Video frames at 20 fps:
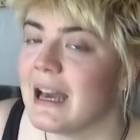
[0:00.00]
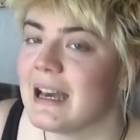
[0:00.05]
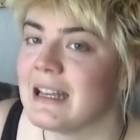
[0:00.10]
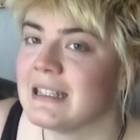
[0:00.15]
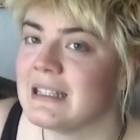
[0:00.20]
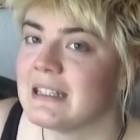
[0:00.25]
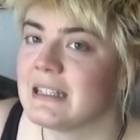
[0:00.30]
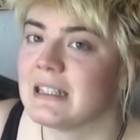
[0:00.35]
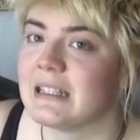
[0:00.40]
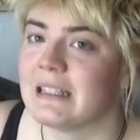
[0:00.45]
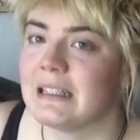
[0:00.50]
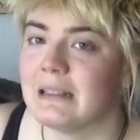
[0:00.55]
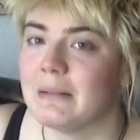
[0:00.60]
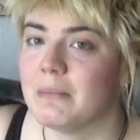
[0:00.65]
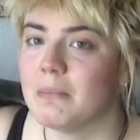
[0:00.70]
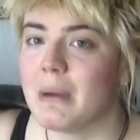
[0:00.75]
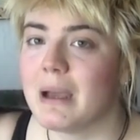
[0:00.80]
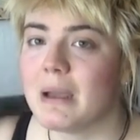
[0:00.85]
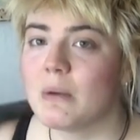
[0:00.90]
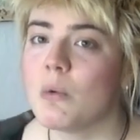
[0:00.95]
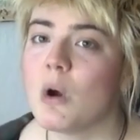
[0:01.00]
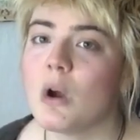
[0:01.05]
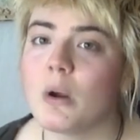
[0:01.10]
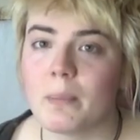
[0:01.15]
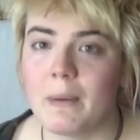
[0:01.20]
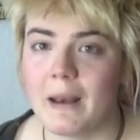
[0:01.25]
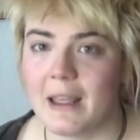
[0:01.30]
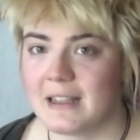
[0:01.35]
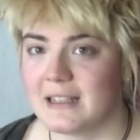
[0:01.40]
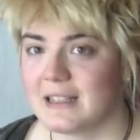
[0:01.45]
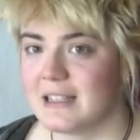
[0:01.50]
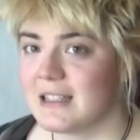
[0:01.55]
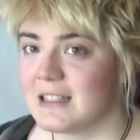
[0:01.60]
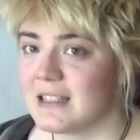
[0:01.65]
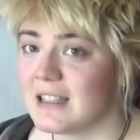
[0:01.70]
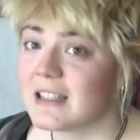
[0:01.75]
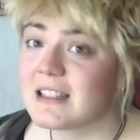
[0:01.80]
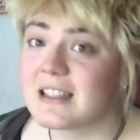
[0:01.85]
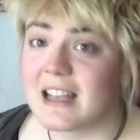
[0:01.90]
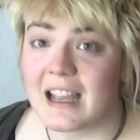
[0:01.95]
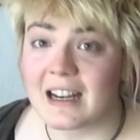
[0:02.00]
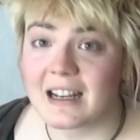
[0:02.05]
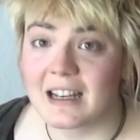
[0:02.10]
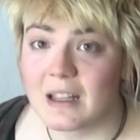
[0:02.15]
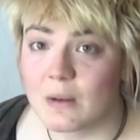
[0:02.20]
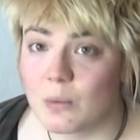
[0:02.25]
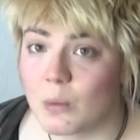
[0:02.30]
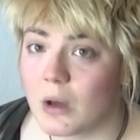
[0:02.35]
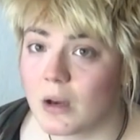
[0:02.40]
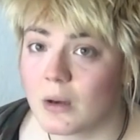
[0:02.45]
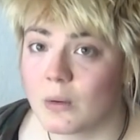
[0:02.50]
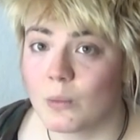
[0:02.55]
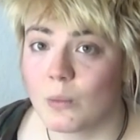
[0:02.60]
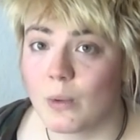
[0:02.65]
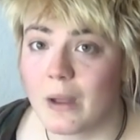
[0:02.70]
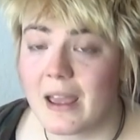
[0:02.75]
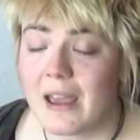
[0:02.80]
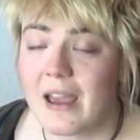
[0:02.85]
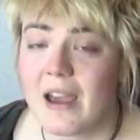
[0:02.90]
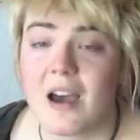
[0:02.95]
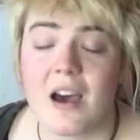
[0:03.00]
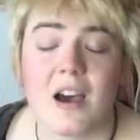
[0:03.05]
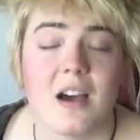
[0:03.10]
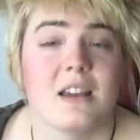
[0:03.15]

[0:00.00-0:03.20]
And my workplace isn't exactly one where